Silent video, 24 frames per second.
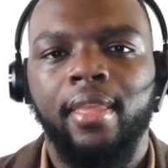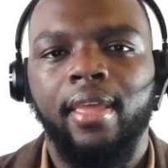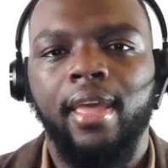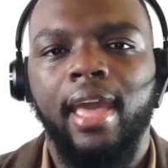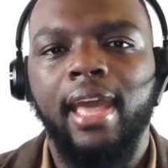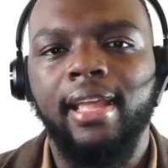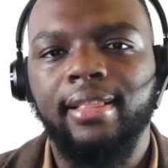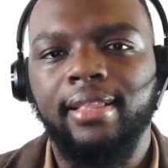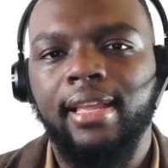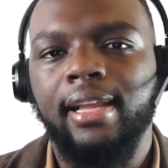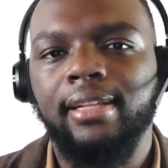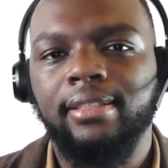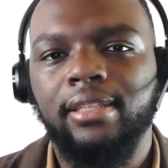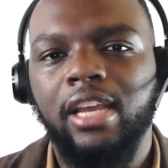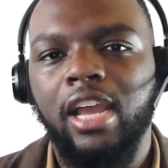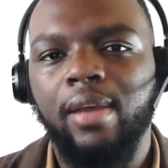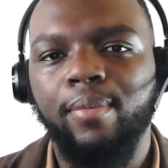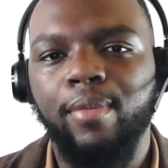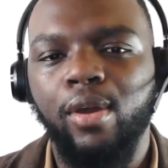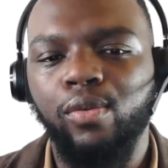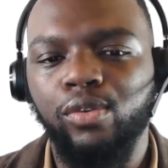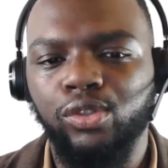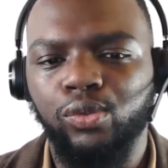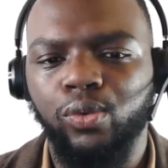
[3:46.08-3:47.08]
At that
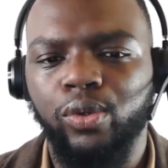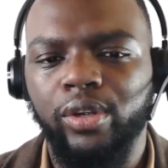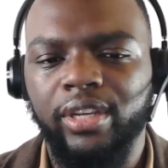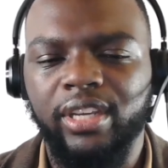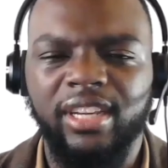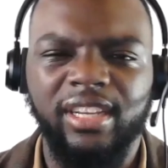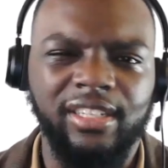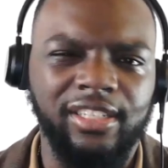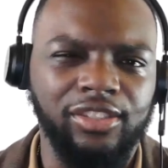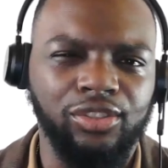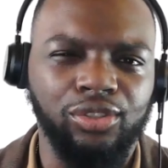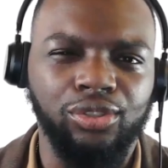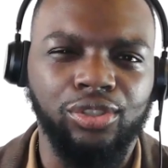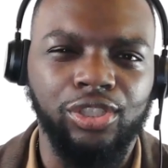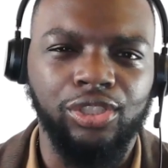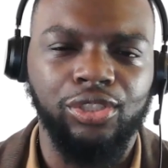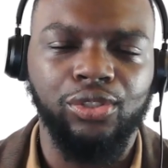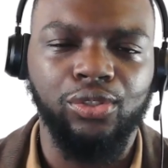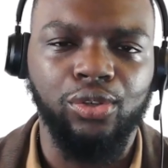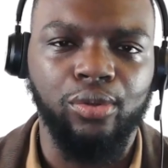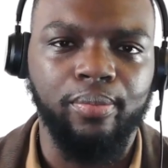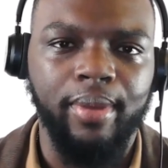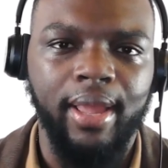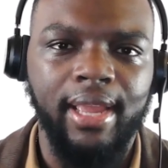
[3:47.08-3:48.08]
time, I was working in the
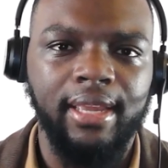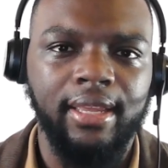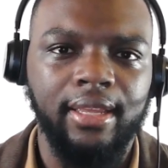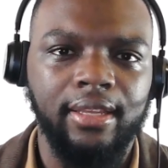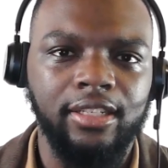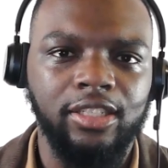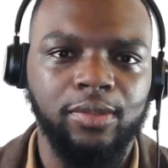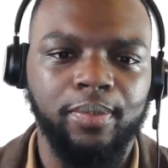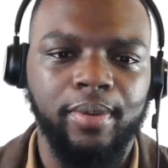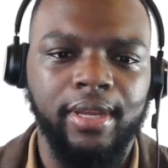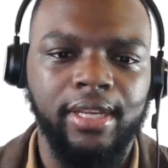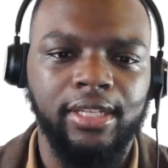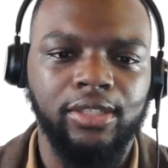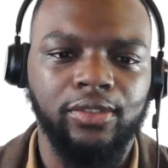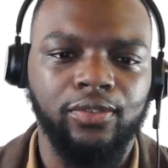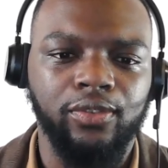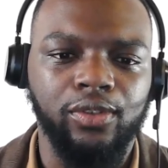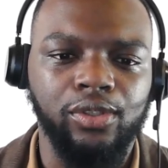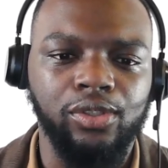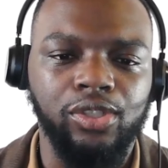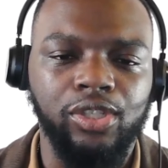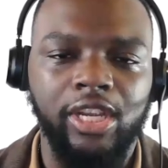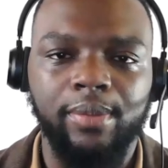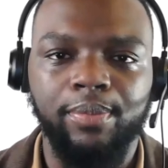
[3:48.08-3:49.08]
traditional banking space
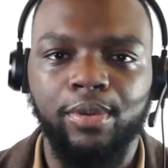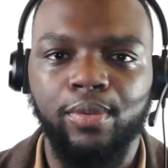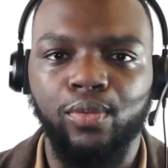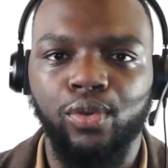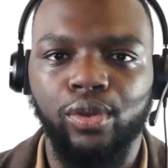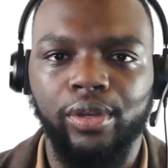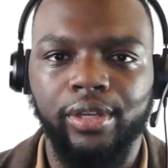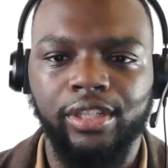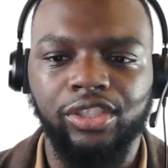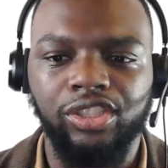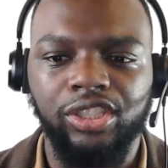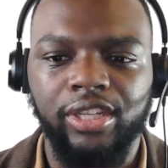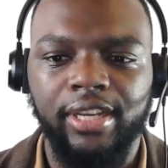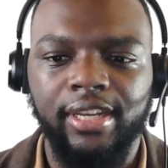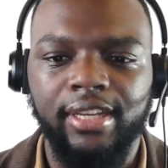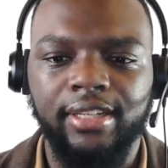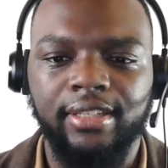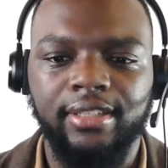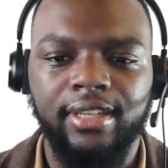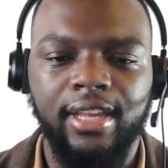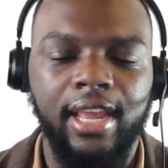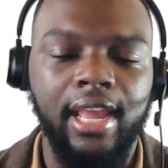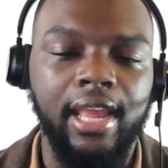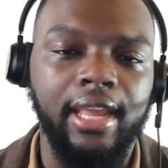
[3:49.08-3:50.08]
for J.P. Morgan
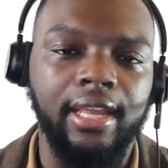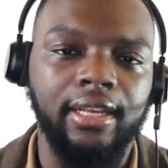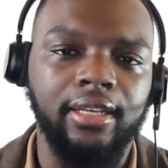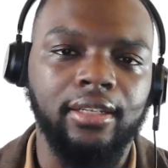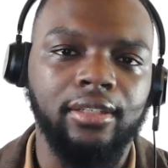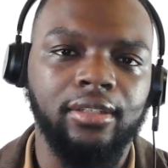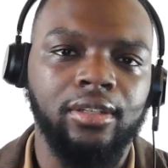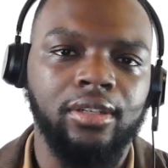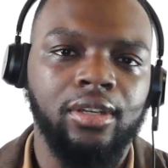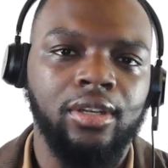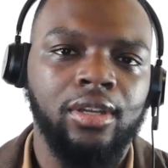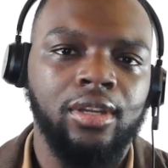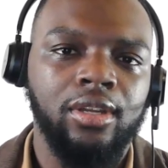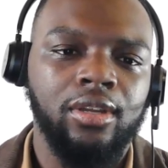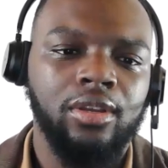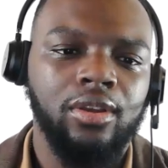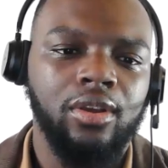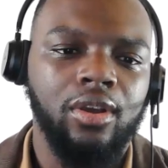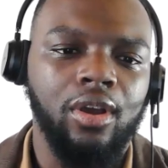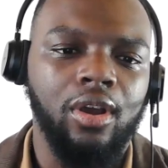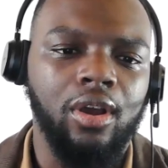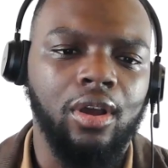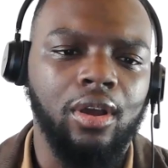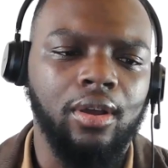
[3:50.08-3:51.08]
Chase, and
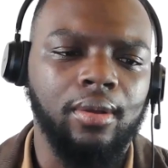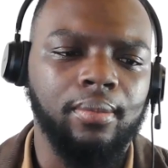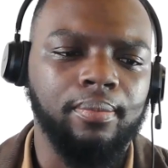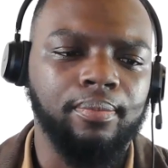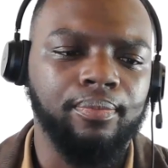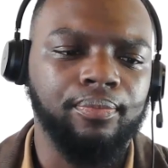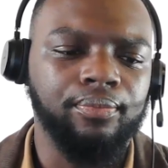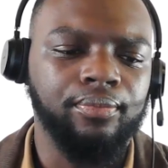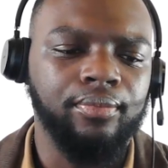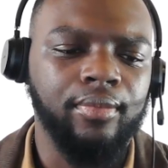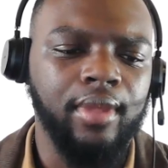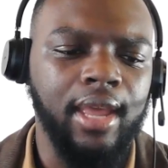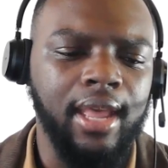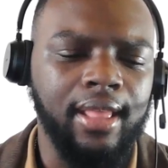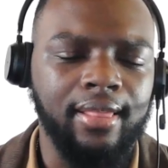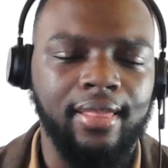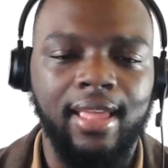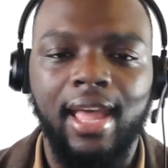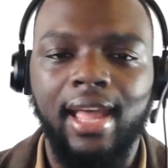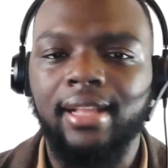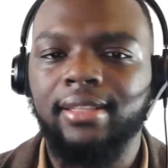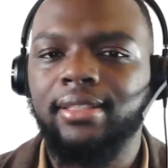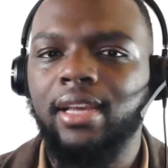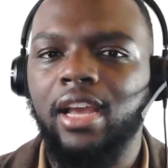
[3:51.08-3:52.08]
um, at
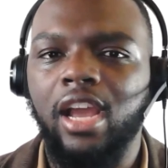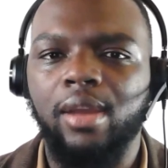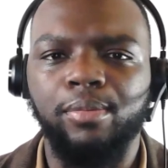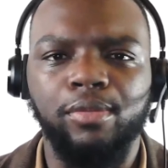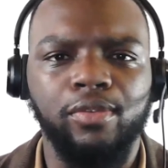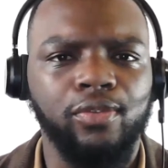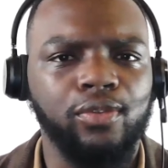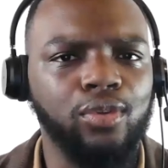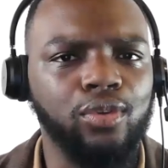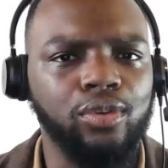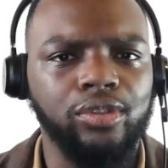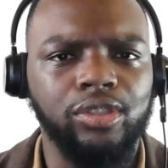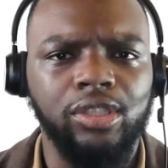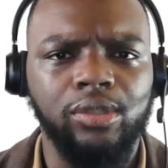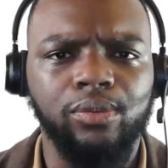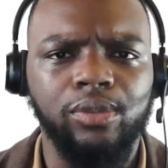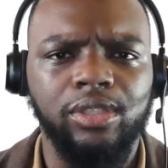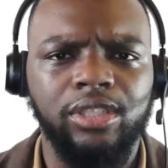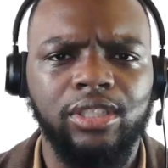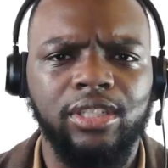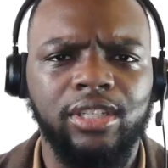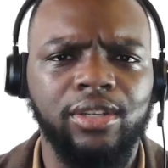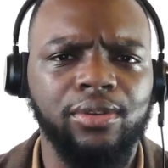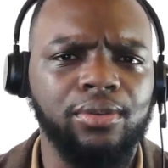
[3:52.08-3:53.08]
that time, of course, it
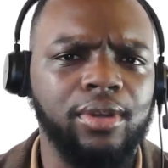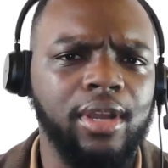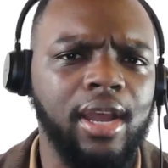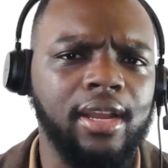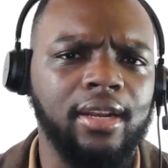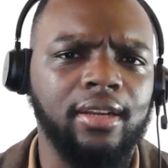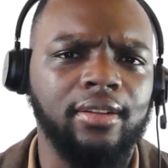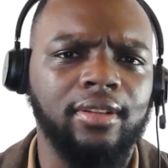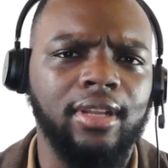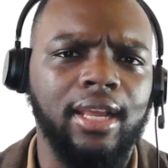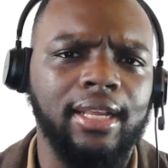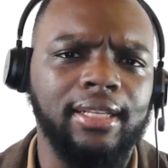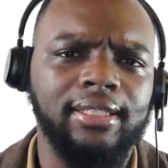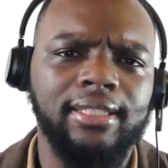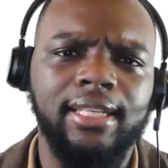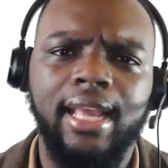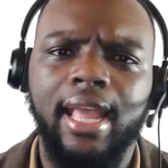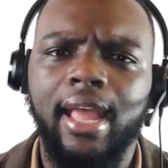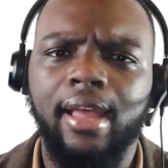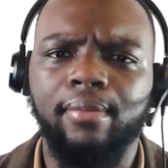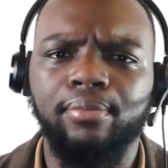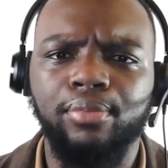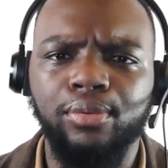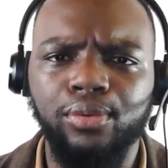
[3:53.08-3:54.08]
was still kind of like
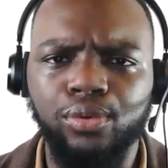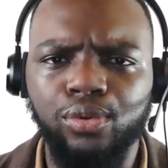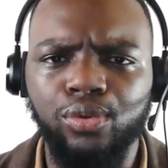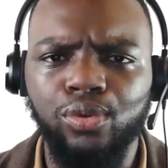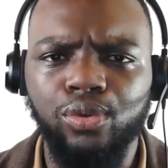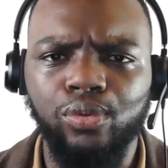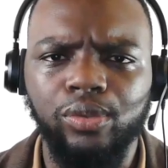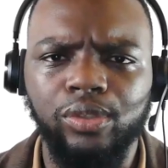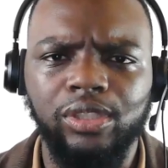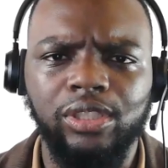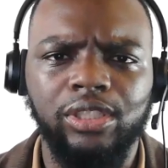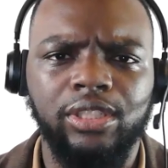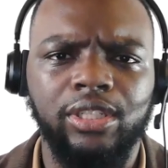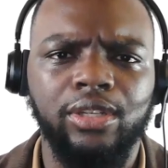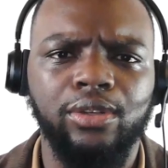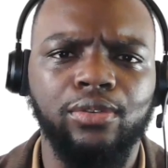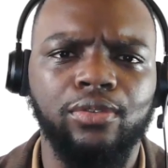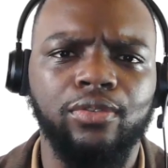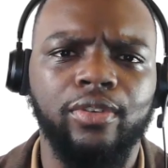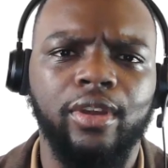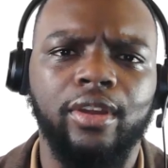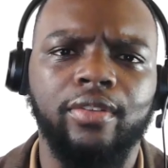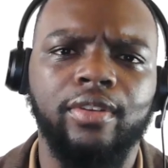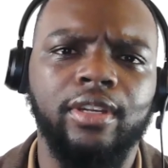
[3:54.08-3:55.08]
taboo. It was
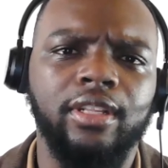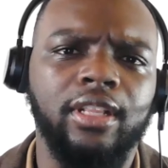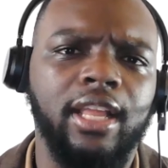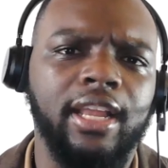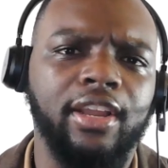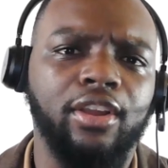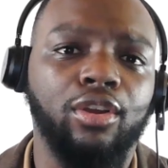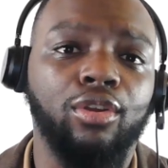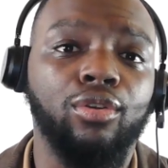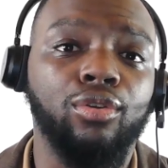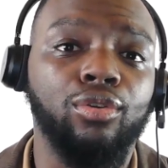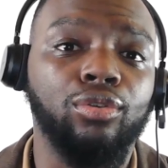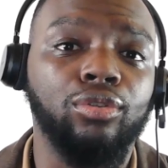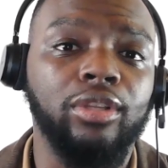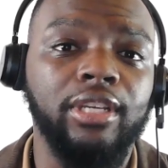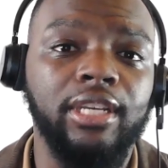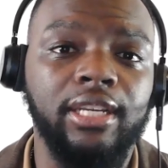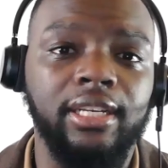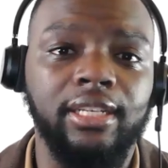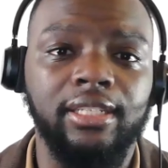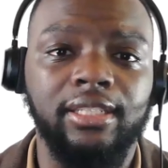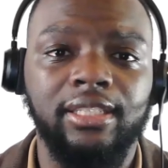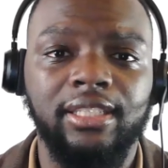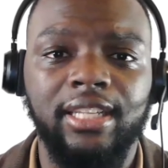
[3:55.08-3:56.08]
still very like
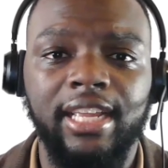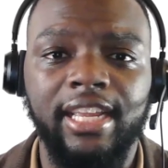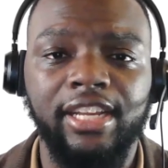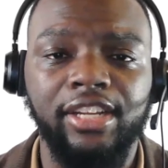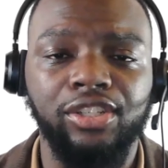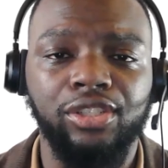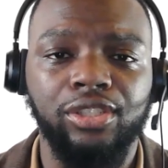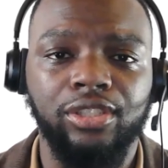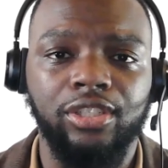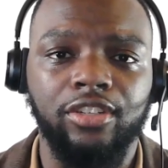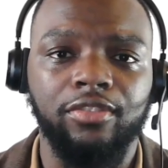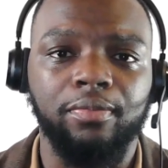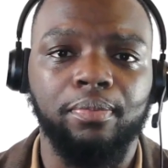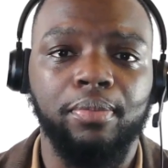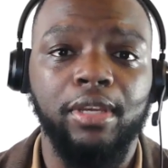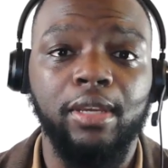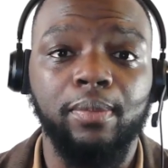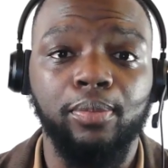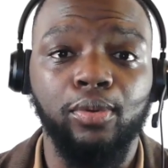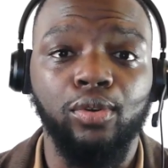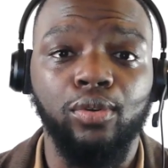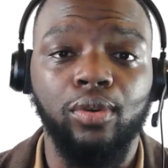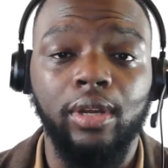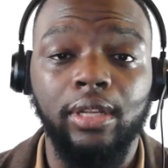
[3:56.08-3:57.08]
early in stages of
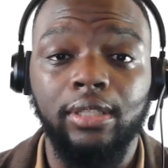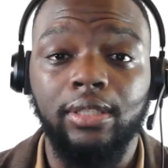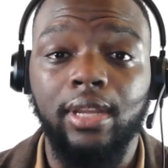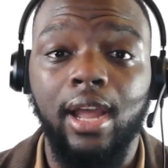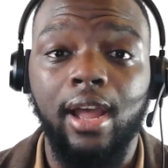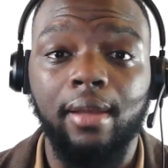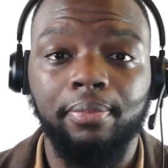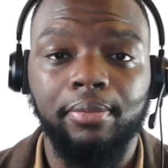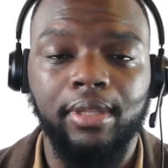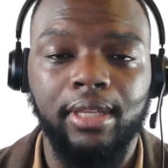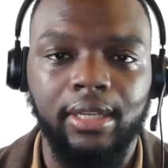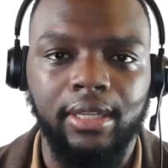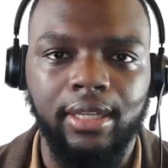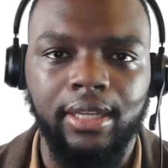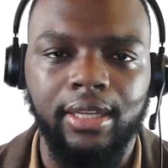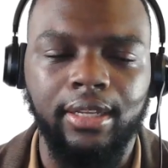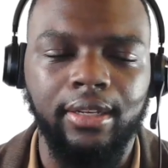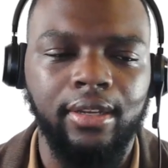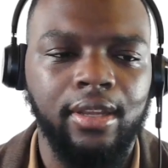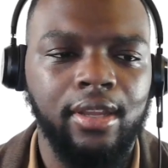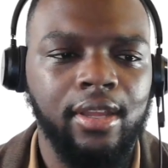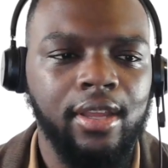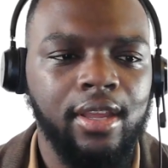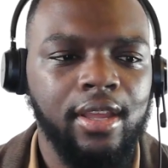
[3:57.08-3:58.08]
people adopting
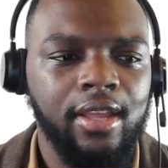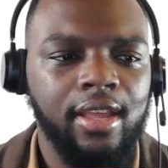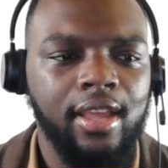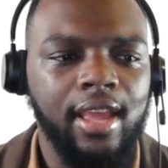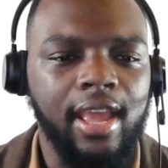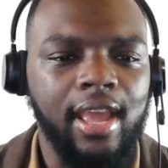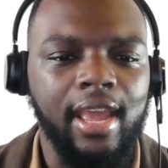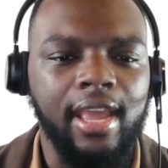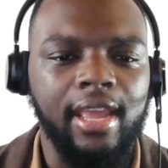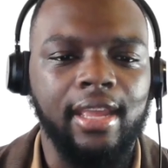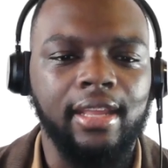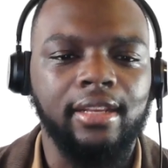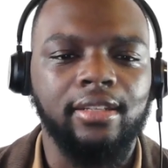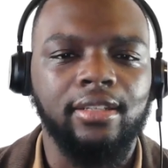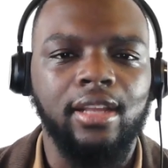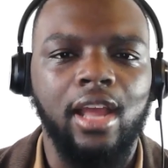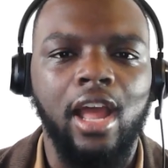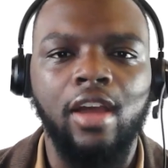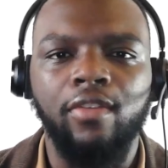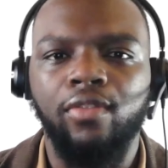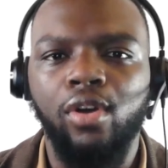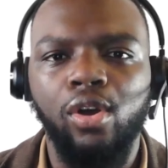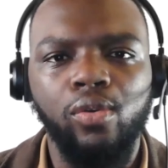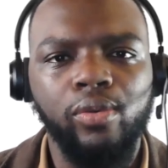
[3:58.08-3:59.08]
it. And
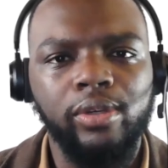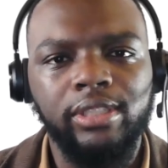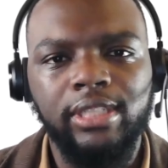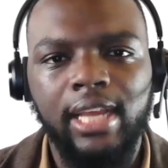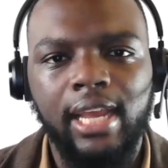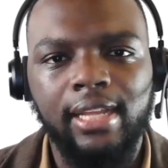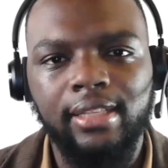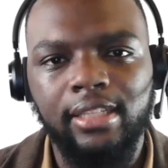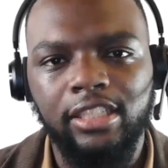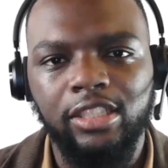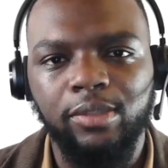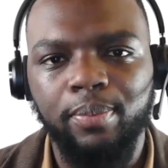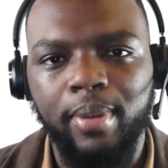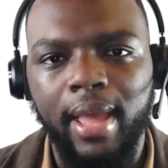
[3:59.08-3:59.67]
I've always had this